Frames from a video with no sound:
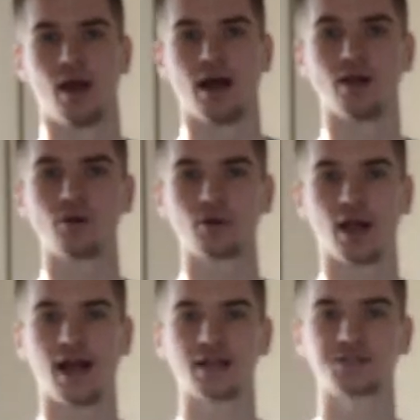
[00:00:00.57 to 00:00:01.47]
Hello
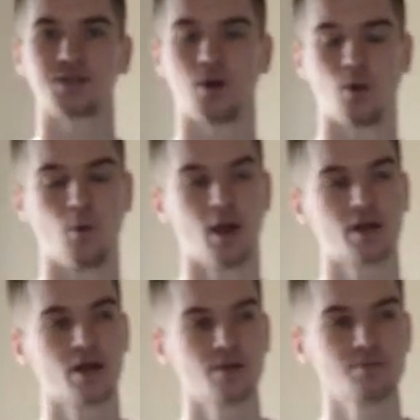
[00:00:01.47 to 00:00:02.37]
class,
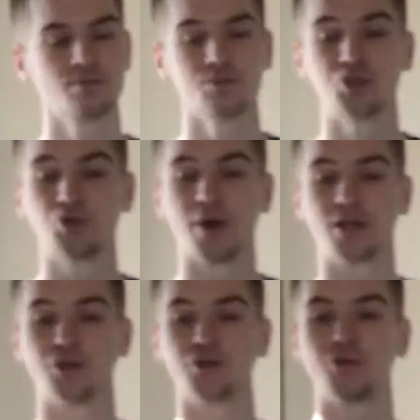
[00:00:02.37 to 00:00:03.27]
welcome to a
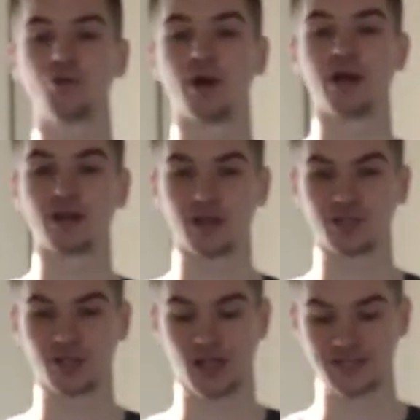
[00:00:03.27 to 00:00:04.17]
new
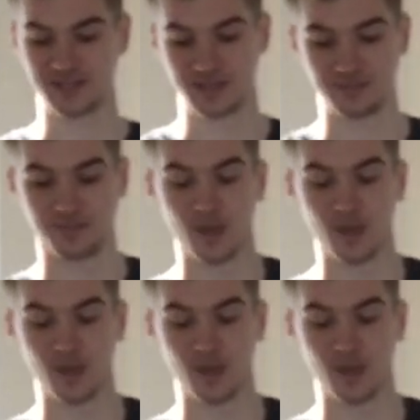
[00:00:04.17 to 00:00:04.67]
English lesson.